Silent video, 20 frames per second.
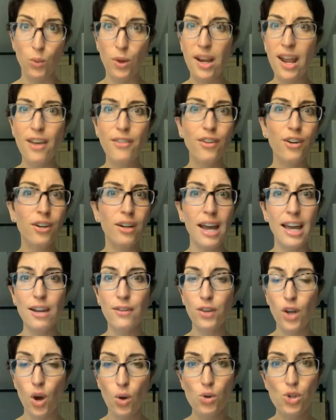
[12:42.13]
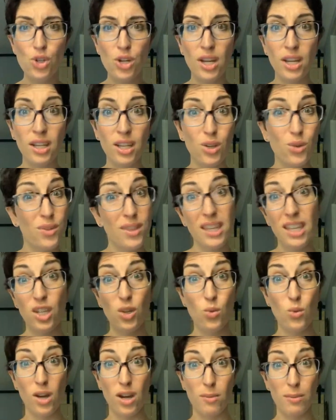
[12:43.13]
Whatever kind of coaching you think
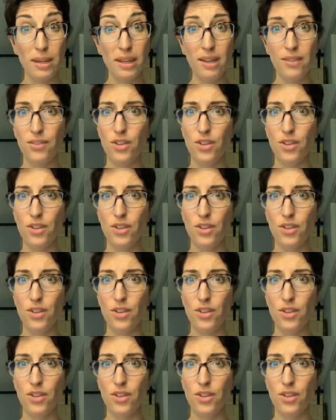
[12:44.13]
you want to be,